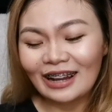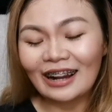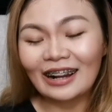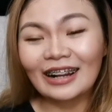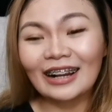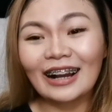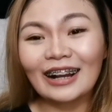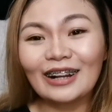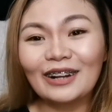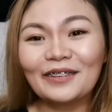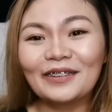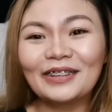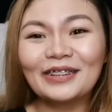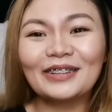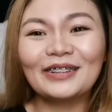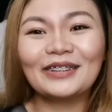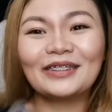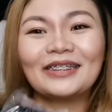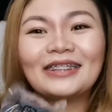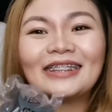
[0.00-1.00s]
ang
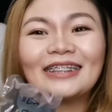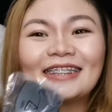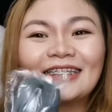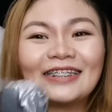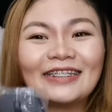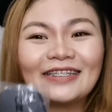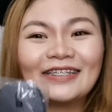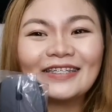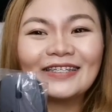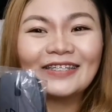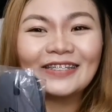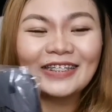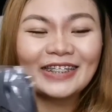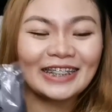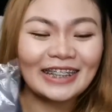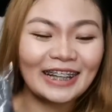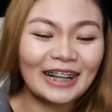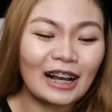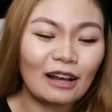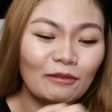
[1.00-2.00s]
gagawin ko dito kung
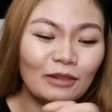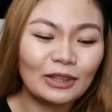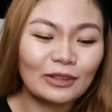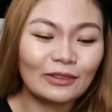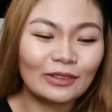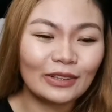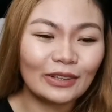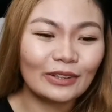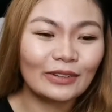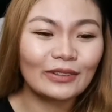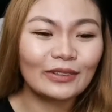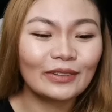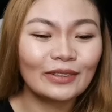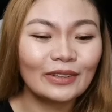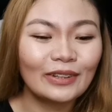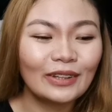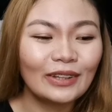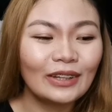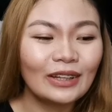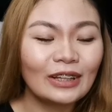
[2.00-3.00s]
ginagamit ko na yun.
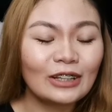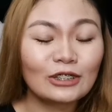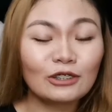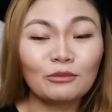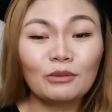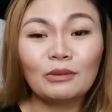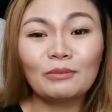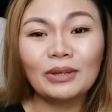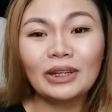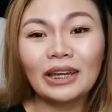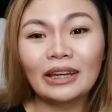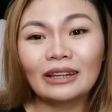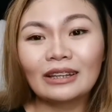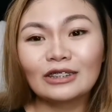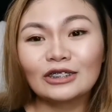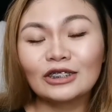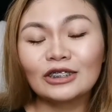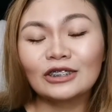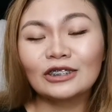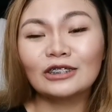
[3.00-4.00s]
So, maybe I
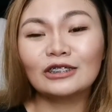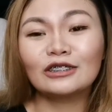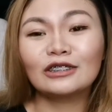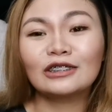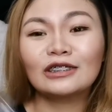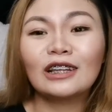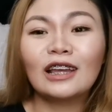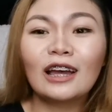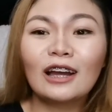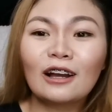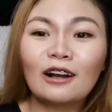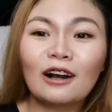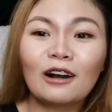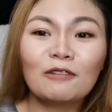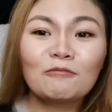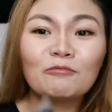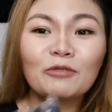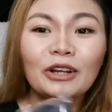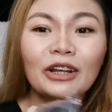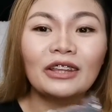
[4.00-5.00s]
can just
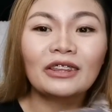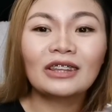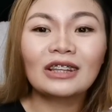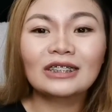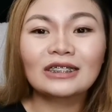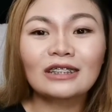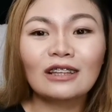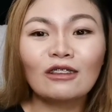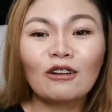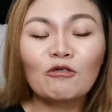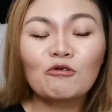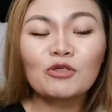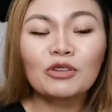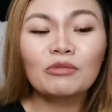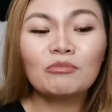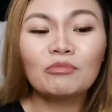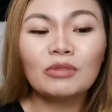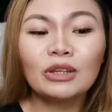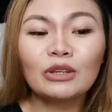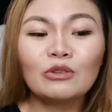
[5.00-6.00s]
bring this along
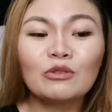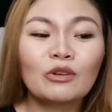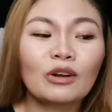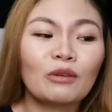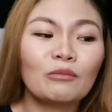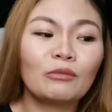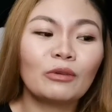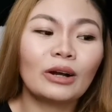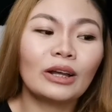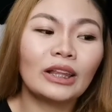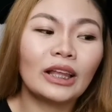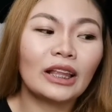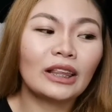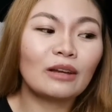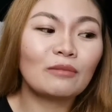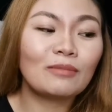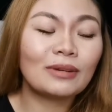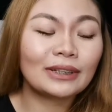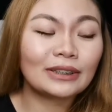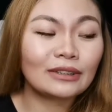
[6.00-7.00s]
with me kung ba
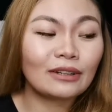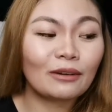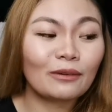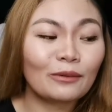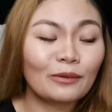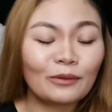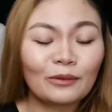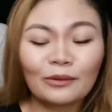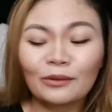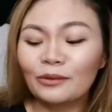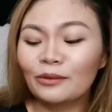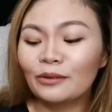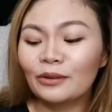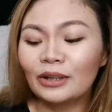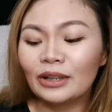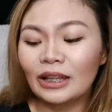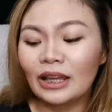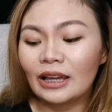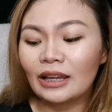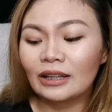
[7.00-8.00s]
lalabas
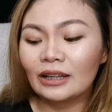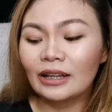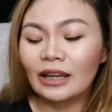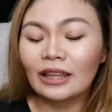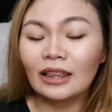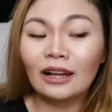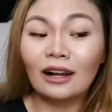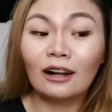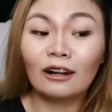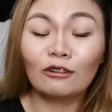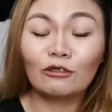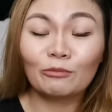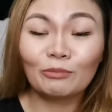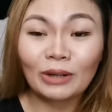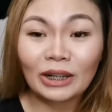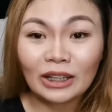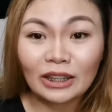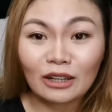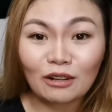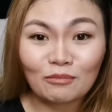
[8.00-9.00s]
ako. Like, kailangan ko
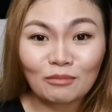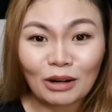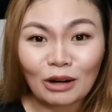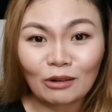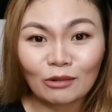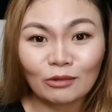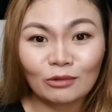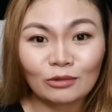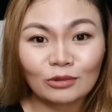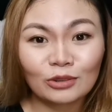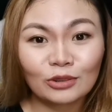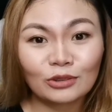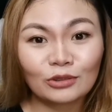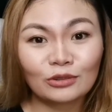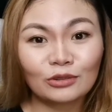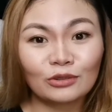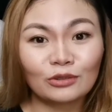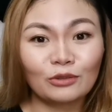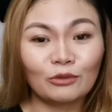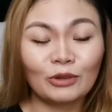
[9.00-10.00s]
pa rin ng
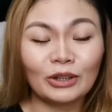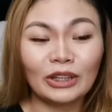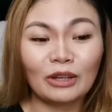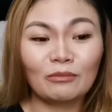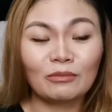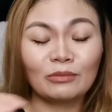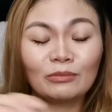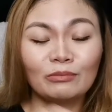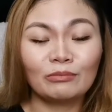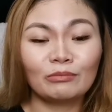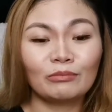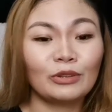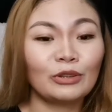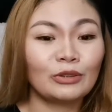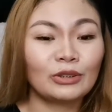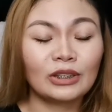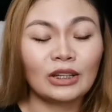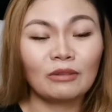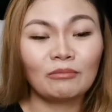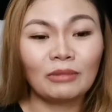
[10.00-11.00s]
mouse when I'm
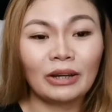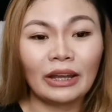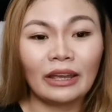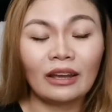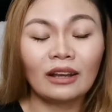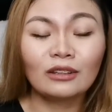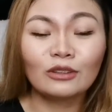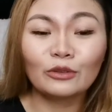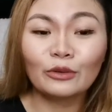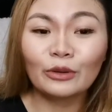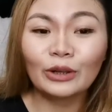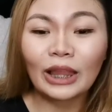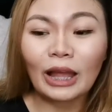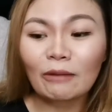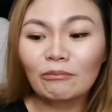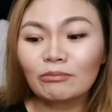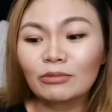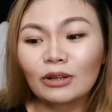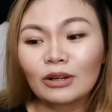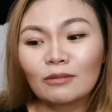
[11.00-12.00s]
using my
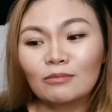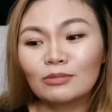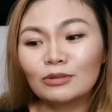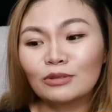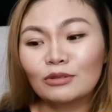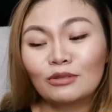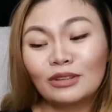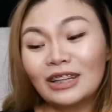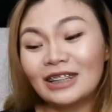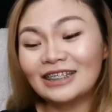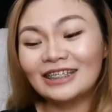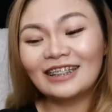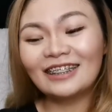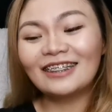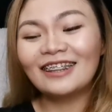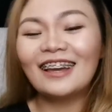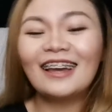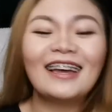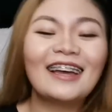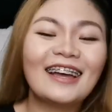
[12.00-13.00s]
laptop. So, that's
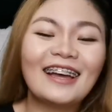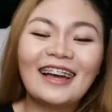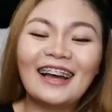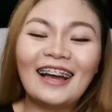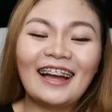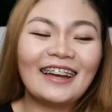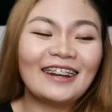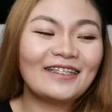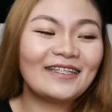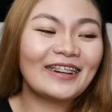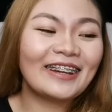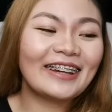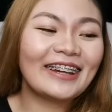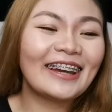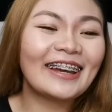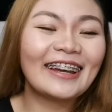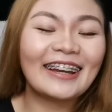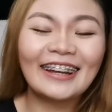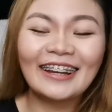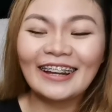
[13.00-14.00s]
it.
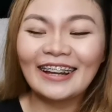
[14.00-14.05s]
Anyway,